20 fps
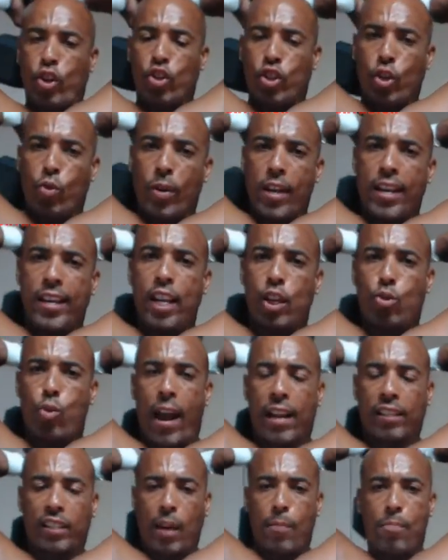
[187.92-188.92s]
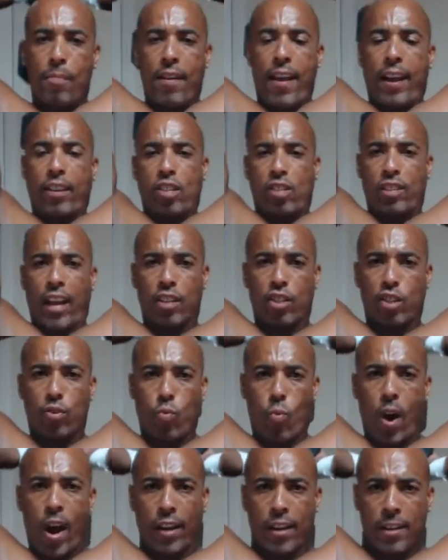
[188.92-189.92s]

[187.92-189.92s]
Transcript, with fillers: But you can do any tricep exercise